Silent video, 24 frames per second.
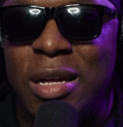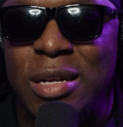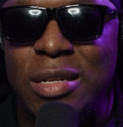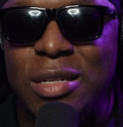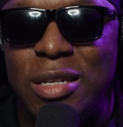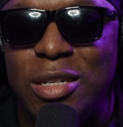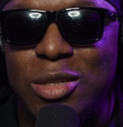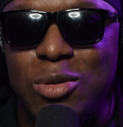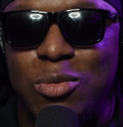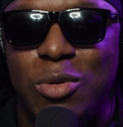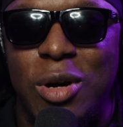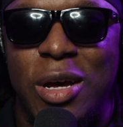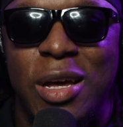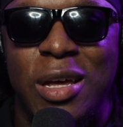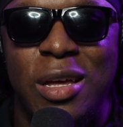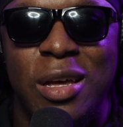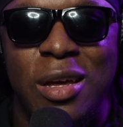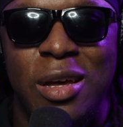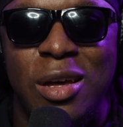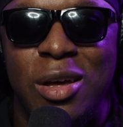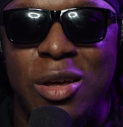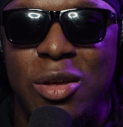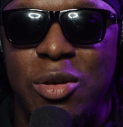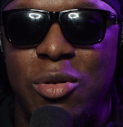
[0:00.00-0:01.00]
This way,
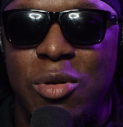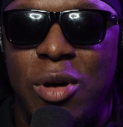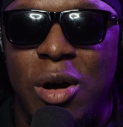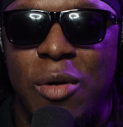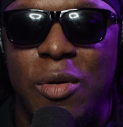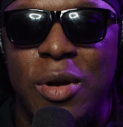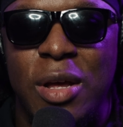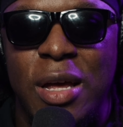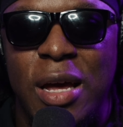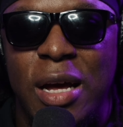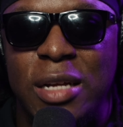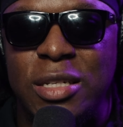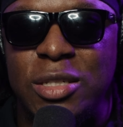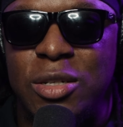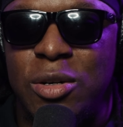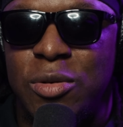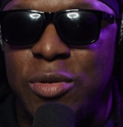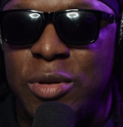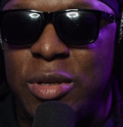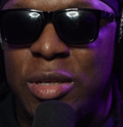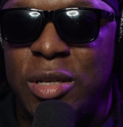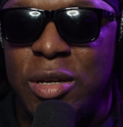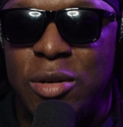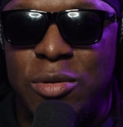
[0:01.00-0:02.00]
you already got
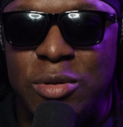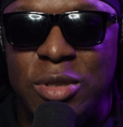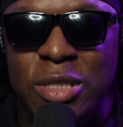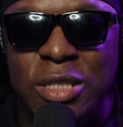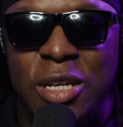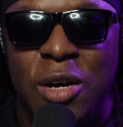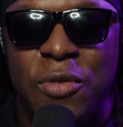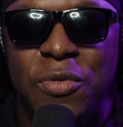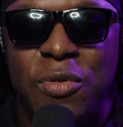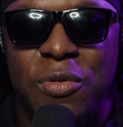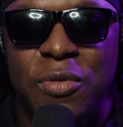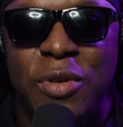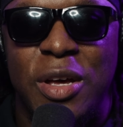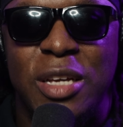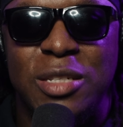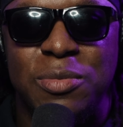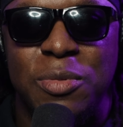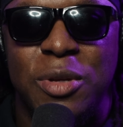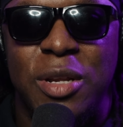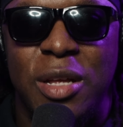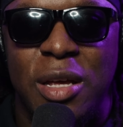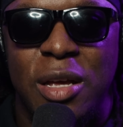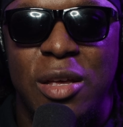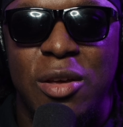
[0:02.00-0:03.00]
your
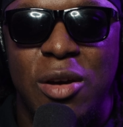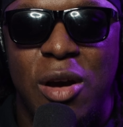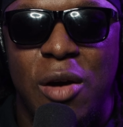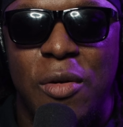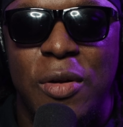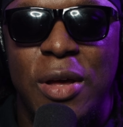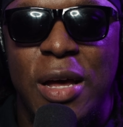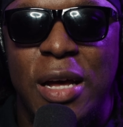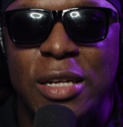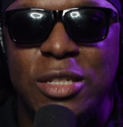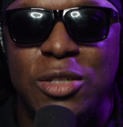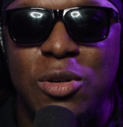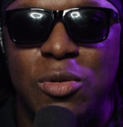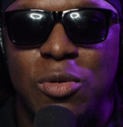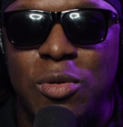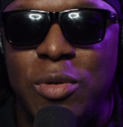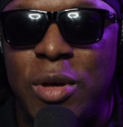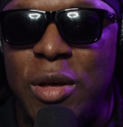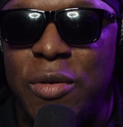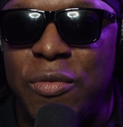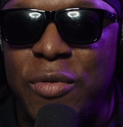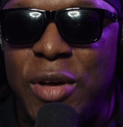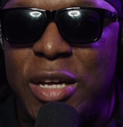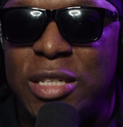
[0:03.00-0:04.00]
self-investment in. You already got your
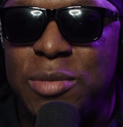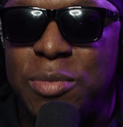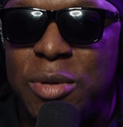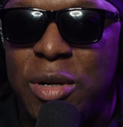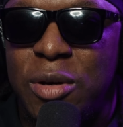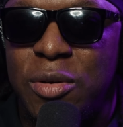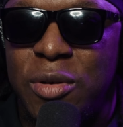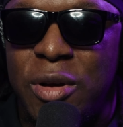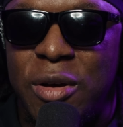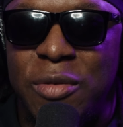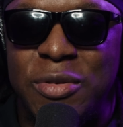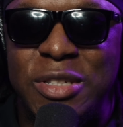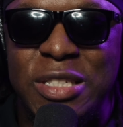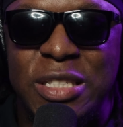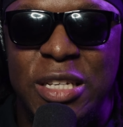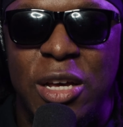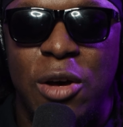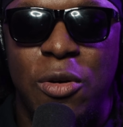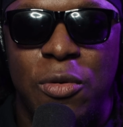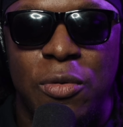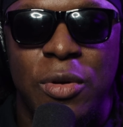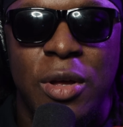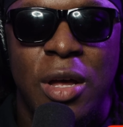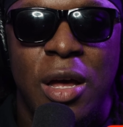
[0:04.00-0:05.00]
investment of
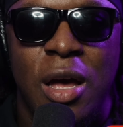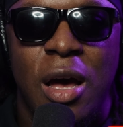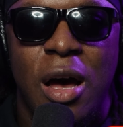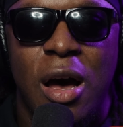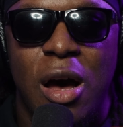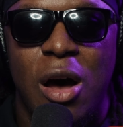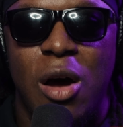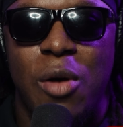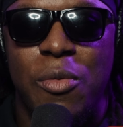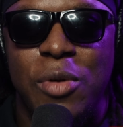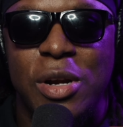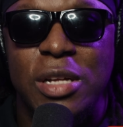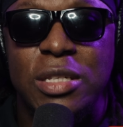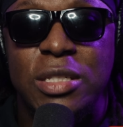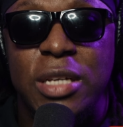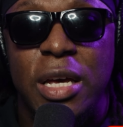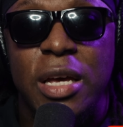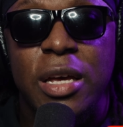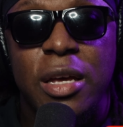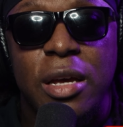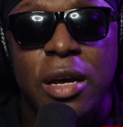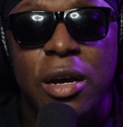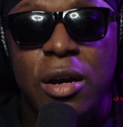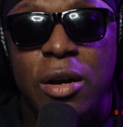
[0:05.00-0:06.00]
self already
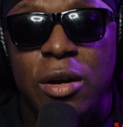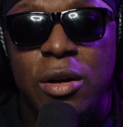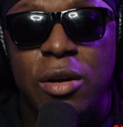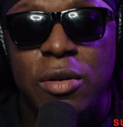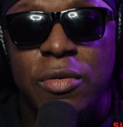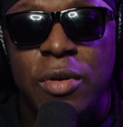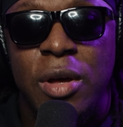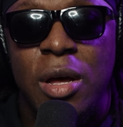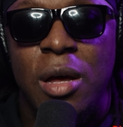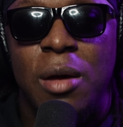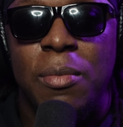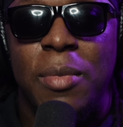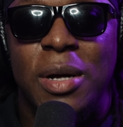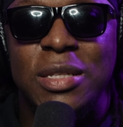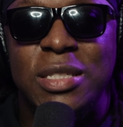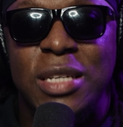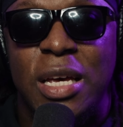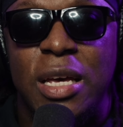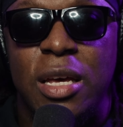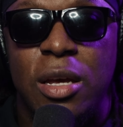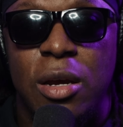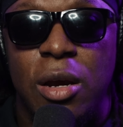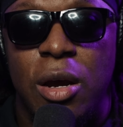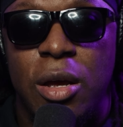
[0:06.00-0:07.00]
taken care of by
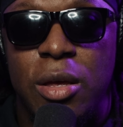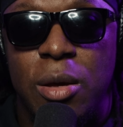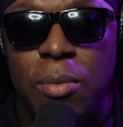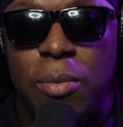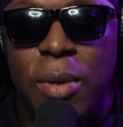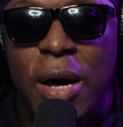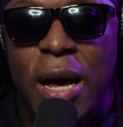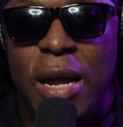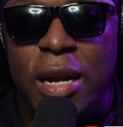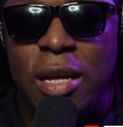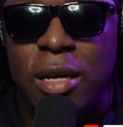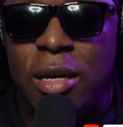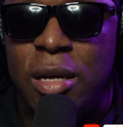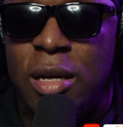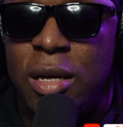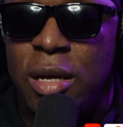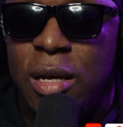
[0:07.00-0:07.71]
taking care of your body.